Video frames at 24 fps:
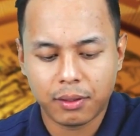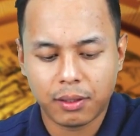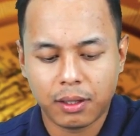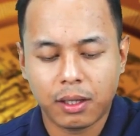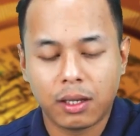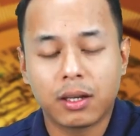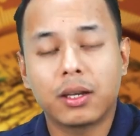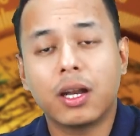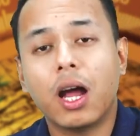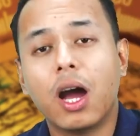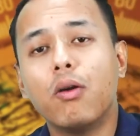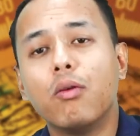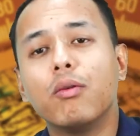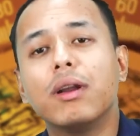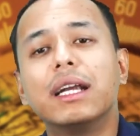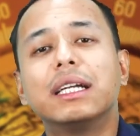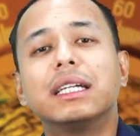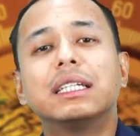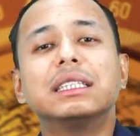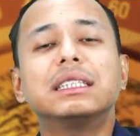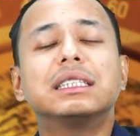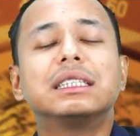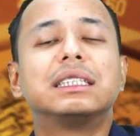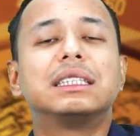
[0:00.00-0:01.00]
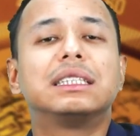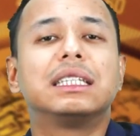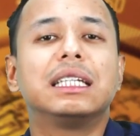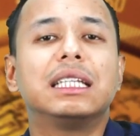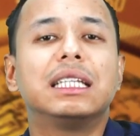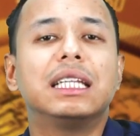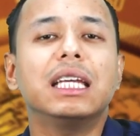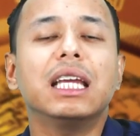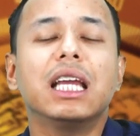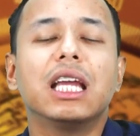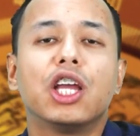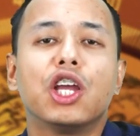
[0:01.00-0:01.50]
Now let us see
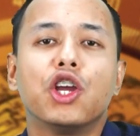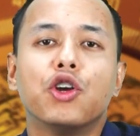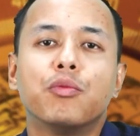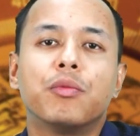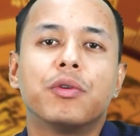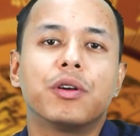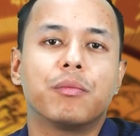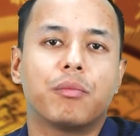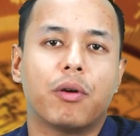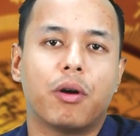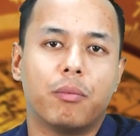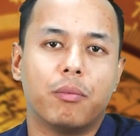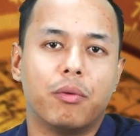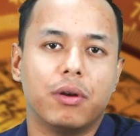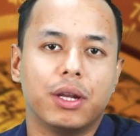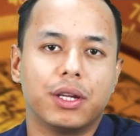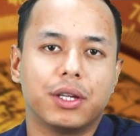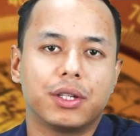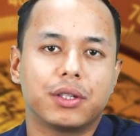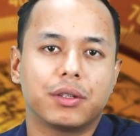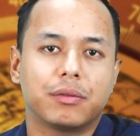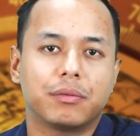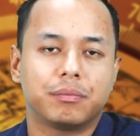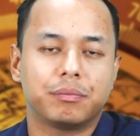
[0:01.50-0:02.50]
the human population.